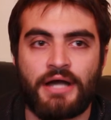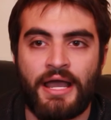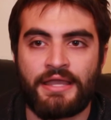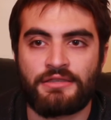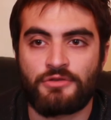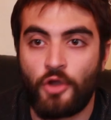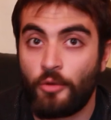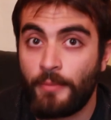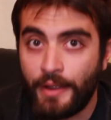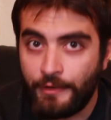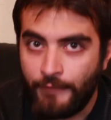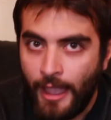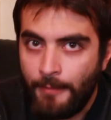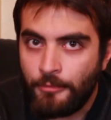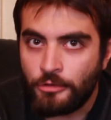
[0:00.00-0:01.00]
I know my
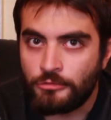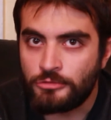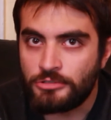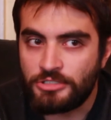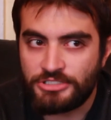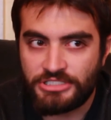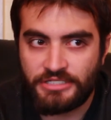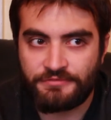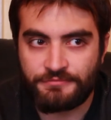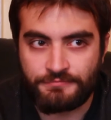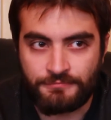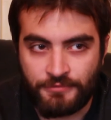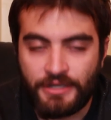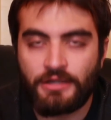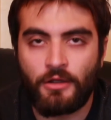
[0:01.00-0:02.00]
grammar rules.
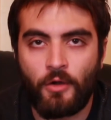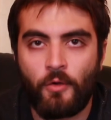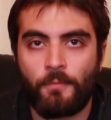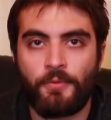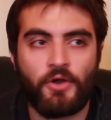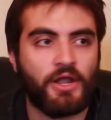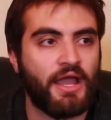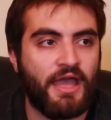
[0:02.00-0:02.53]
I've written a whole book.